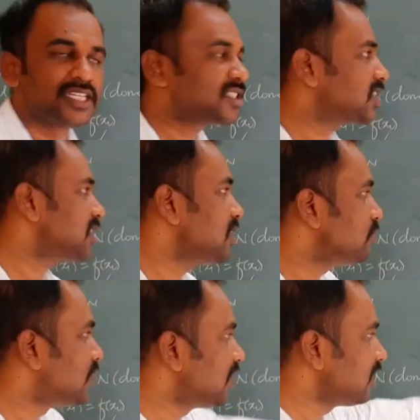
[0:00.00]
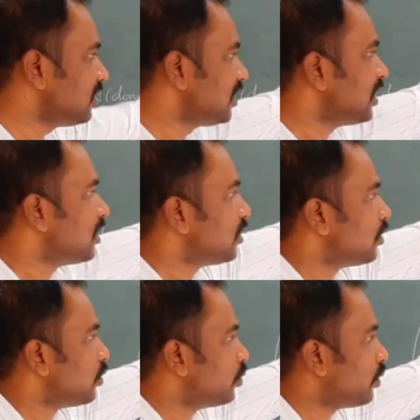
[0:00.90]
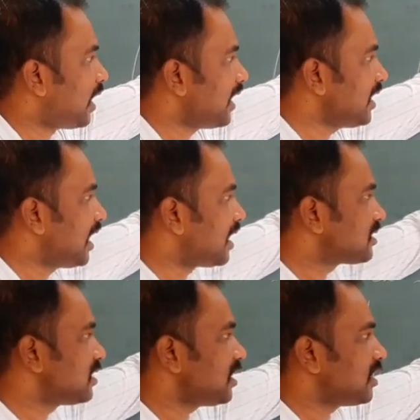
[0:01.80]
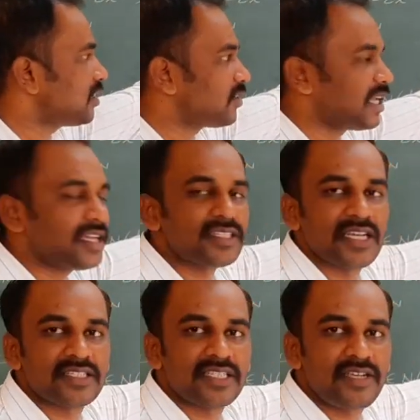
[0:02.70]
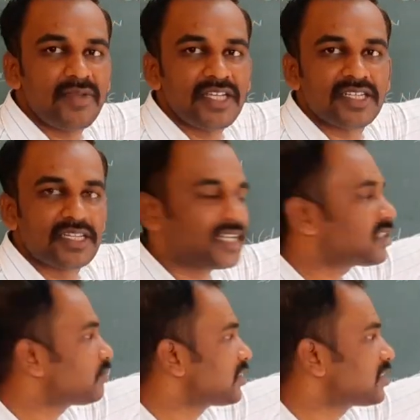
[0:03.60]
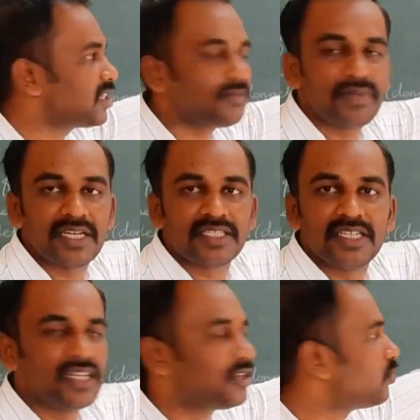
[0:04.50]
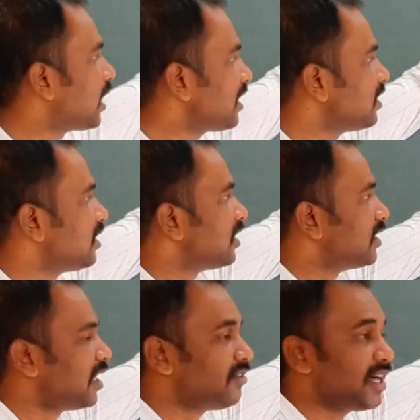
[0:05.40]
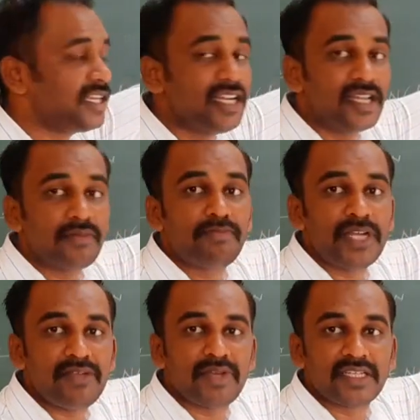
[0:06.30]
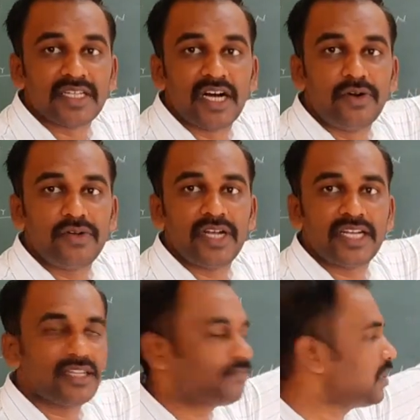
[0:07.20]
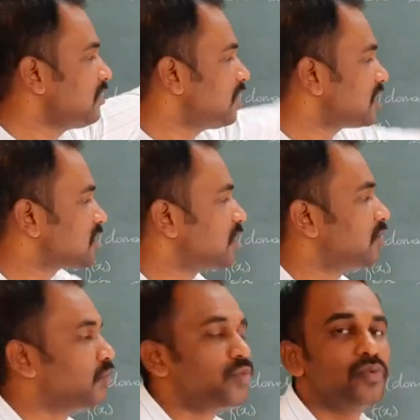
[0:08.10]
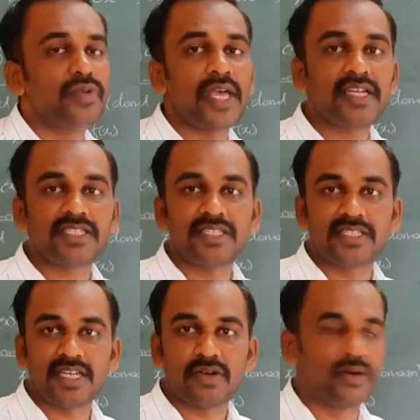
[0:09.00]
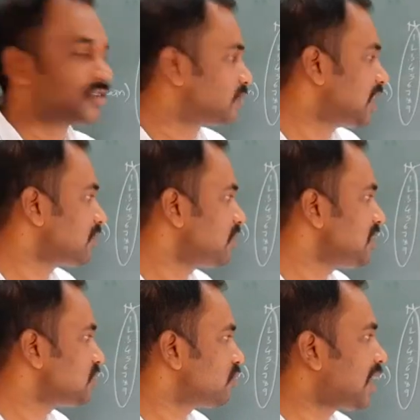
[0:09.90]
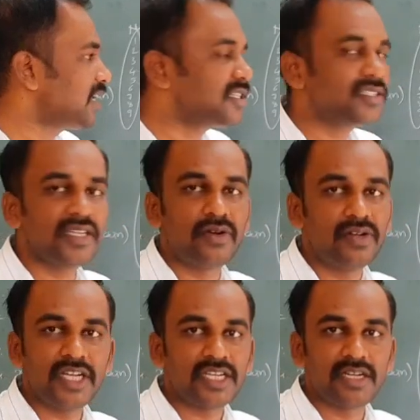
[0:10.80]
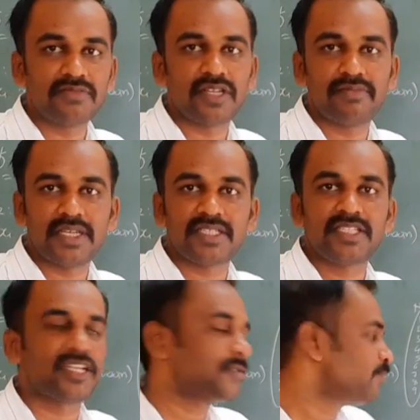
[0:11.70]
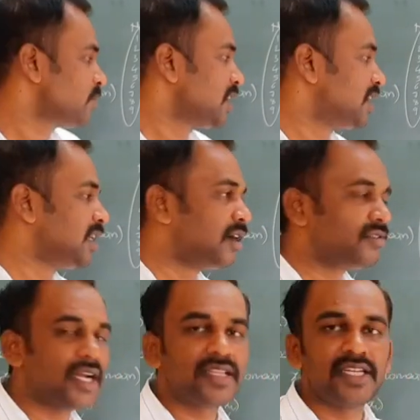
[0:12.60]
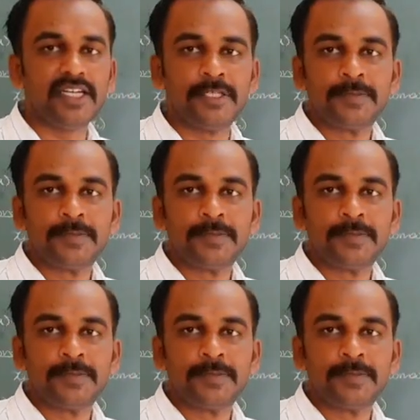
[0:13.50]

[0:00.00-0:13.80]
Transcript: That is nothing but y has x has the image under the function f as y. Now I need the pre-image. How to get the pre-image? X is equal to, that means y is equal to in terms of x is there. Now get the